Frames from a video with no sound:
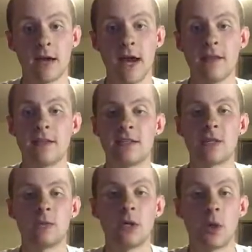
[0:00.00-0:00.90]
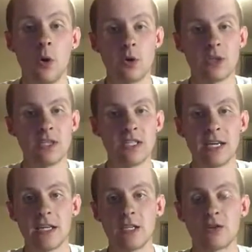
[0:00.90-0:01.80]
Okay, this can be oceans,
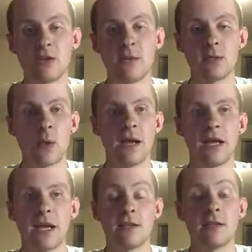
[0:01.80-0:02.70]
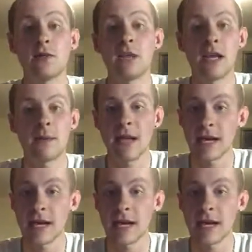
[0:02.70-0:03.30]
lakes, streams, wetlands, you name it.